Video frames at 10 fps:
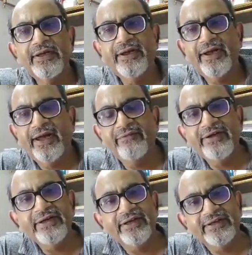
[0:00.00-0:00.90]

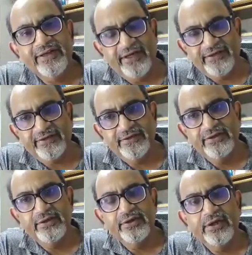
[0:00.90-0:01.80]
having done that,
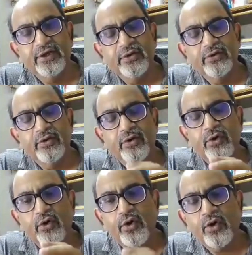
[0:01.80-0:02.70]
now
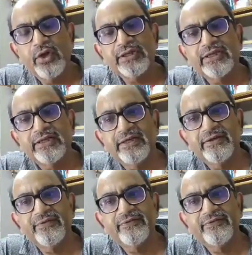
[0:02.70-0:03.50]
all the